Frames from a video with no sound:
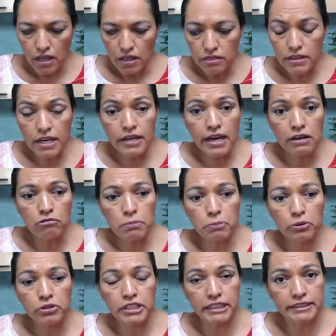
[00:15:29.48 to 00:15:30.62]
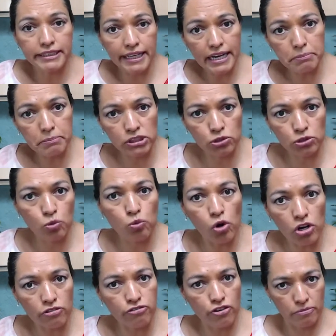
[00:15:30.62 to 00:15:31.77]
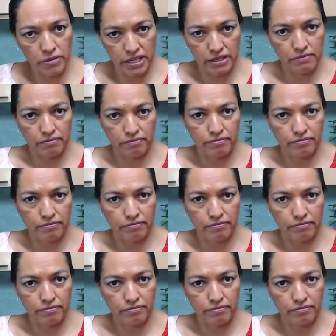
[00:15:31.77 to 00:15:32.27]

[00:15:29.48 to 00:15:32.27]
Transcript: then I will put the therapist to work for me,